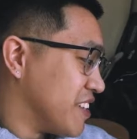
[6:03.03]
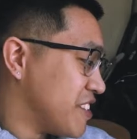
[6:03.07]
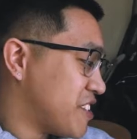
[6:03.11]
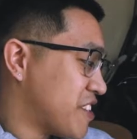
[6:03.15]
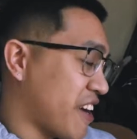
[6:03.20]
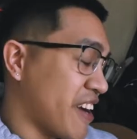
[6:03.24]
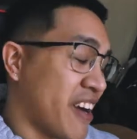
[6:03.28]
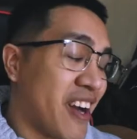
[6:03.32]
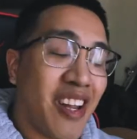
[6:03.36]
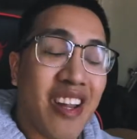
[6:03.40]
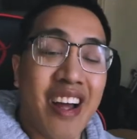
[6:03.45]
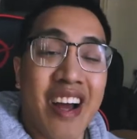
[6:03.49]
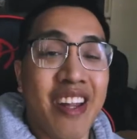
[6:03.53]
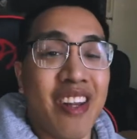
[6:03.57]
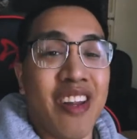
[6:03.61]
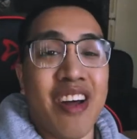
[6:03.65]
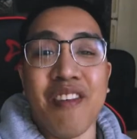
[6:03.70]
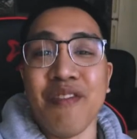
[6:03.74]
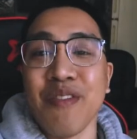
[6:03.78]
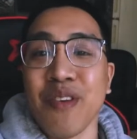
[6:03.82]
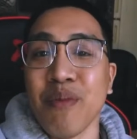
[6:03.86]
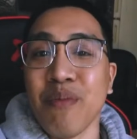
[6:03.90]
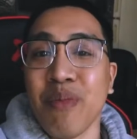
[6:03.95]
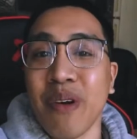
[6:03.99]
Jay, I
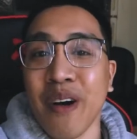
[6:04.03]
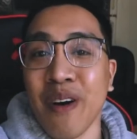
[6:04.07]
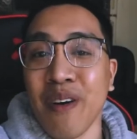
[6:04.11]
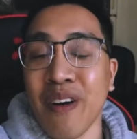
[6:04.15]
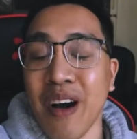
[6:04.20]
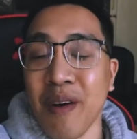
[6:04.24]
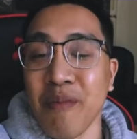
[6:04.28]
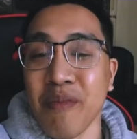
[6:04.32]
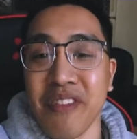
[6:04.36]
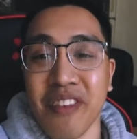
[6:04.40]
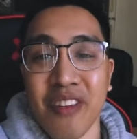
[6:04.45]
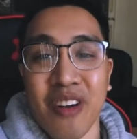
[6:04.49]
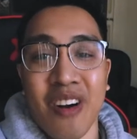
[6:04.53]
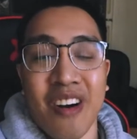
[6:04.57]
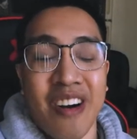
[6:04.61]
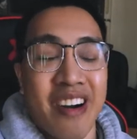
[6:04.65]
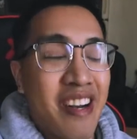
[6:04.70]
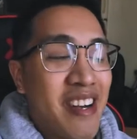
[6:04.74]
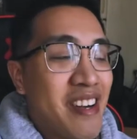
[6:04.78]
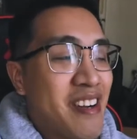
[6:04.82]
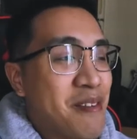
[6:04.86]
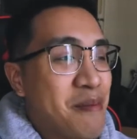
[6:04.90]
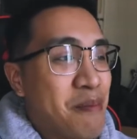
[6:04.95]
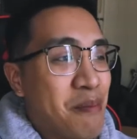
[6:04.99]
love you, bro. I'm
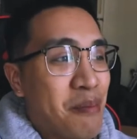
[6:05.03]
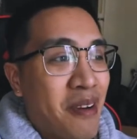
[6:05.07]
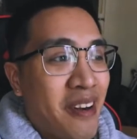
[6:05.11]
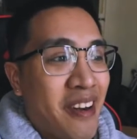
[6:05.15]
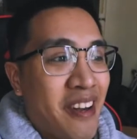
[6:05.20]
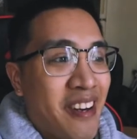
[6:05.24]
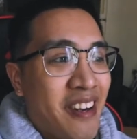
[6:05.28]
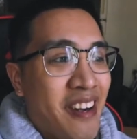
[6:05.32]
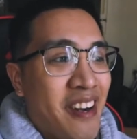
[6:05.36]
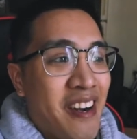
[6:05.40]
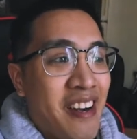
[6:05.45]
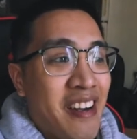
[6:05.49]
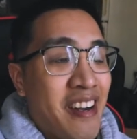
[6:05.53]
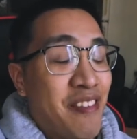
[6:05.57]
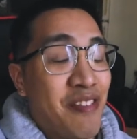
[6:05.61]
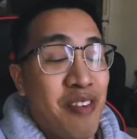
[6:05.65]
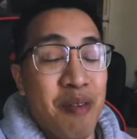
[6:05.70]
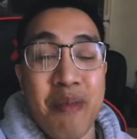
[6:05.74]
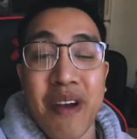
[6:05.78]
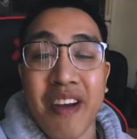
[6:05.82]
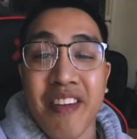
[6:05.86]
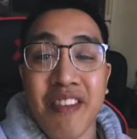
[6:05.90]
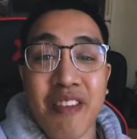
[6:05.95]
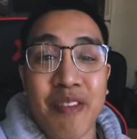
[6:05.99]
sorry. But uh,
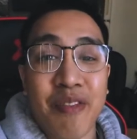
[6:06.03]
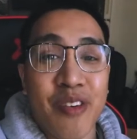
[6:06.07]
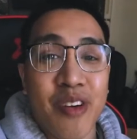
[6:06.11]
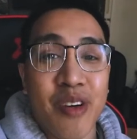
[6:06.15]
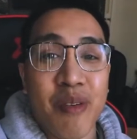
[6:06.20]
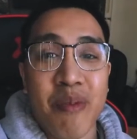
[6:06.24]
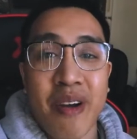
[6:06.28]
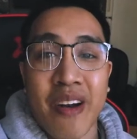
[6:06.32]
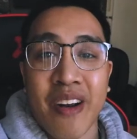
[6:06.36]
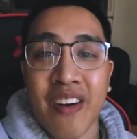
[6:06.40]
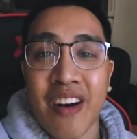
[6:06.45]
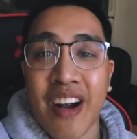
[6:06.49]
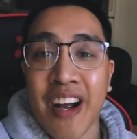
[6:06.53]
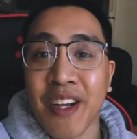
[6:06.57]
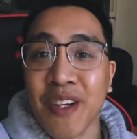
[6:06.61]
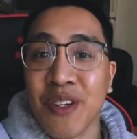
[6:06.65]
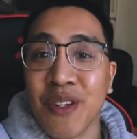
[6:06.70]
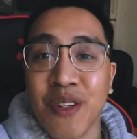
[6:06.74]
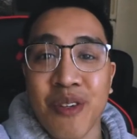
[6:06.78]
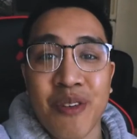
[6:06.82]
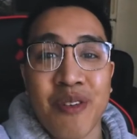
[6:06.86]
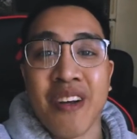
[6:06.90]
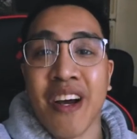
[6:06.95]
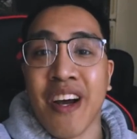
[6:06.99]
if it makes you feel better, I
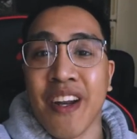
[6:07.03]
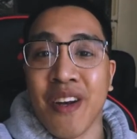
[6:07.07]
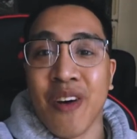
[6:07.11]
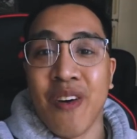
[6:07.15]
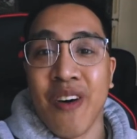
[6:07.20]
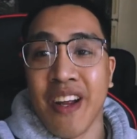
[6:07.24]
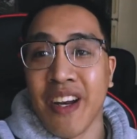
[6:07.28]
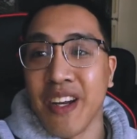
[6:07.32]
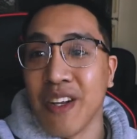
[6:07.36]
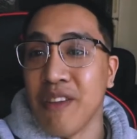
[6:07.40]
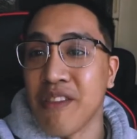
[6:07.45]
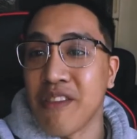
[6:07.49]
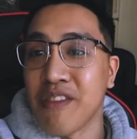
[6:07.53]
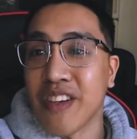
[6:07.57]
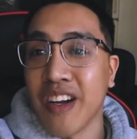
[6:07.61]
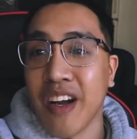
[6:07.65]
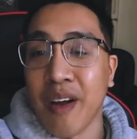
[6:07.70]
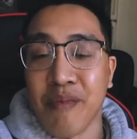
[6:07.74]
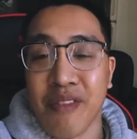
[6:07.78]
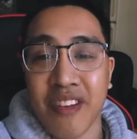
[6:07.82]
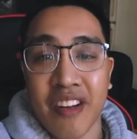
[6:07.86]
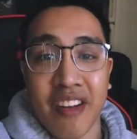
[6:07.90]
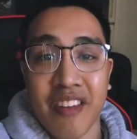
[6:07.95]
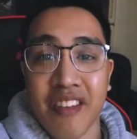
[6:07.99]
do not know how to use
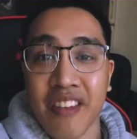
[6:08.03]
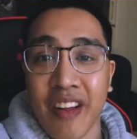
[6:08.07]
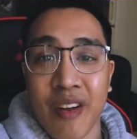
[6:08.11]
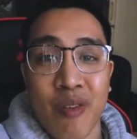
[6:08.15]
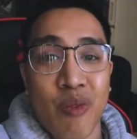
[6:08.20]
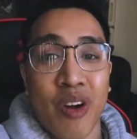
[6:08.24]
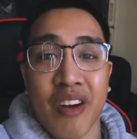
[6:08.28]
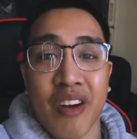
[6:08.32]
chopsticks, like,